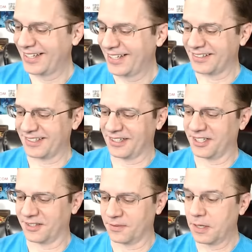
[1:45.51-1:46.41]
That's
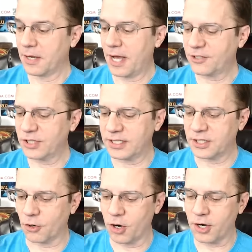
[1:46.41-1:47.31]
uh, actually
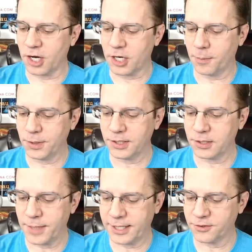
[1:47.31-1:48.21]
there are a couple
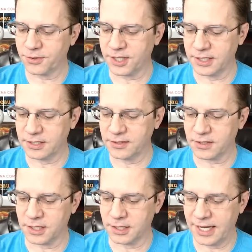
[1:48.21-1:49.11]
little minor things.
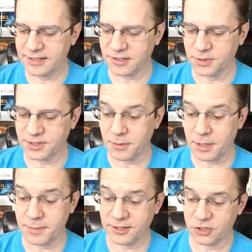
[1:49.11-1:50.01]
Uh, I had someone send
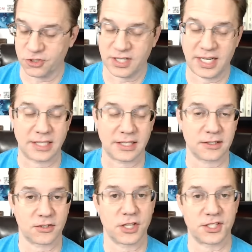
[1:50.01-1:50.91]
me a message saying
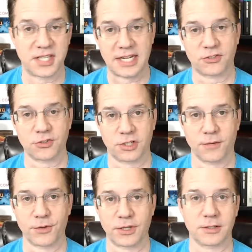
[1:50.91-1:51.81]
that the dates are
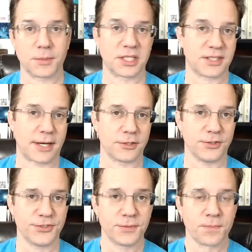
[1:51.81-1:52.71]
covering some of the
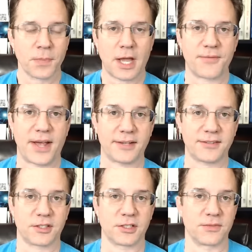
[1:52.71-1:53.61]
titles. I've
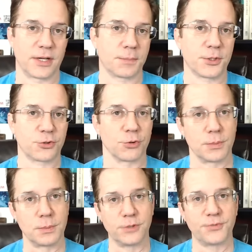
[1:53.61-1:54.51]
asked the developer to
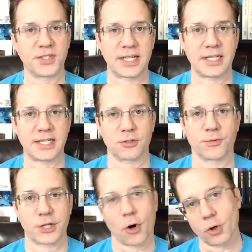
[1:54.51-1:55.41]
remove the dates
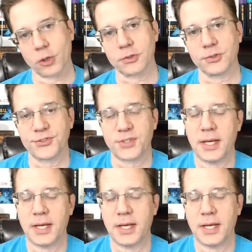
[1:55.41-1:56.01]
over the articles.